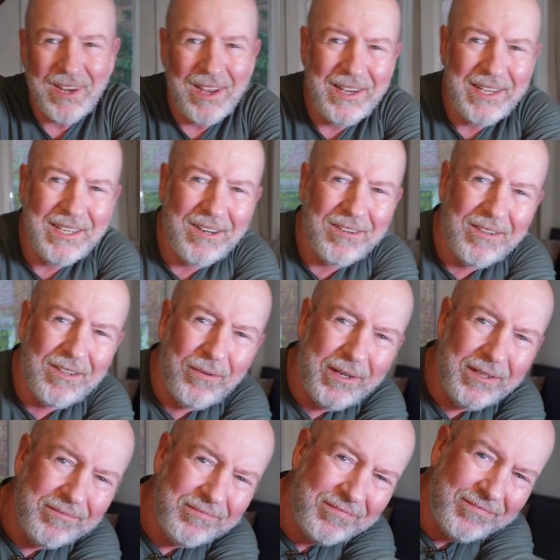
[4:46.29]
I get out of the
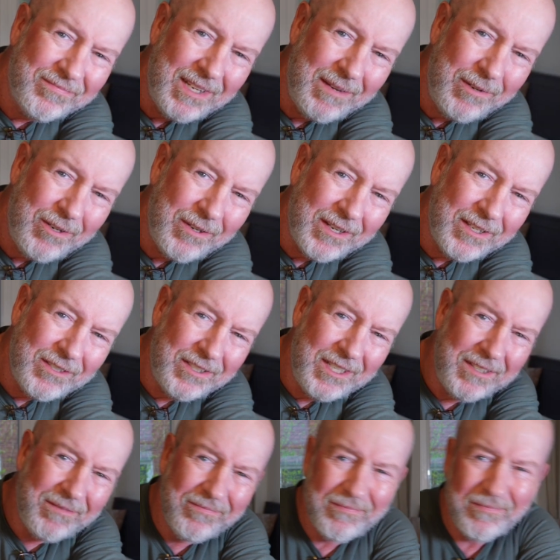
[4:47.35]
way. Maybe you can see
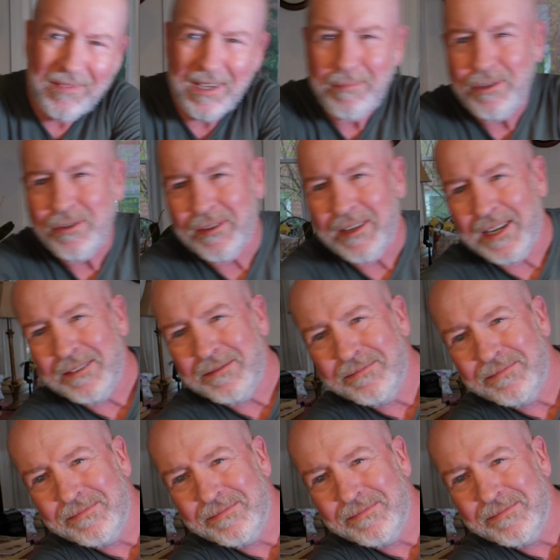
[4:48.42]
it, maybe you can't.